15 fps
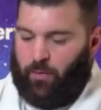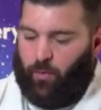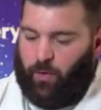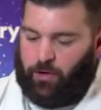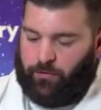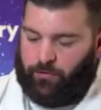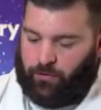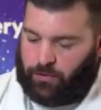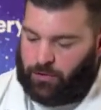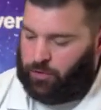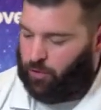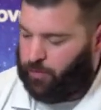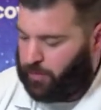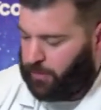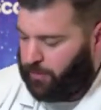a wonderful
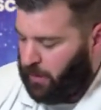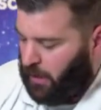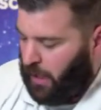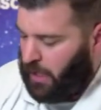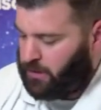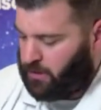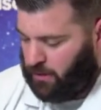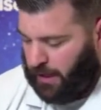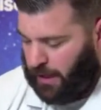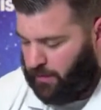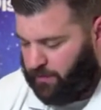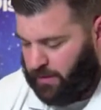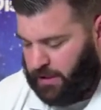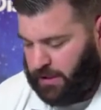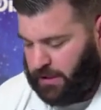super Plossl
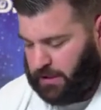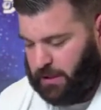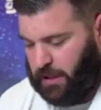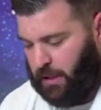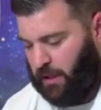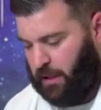eyepiece,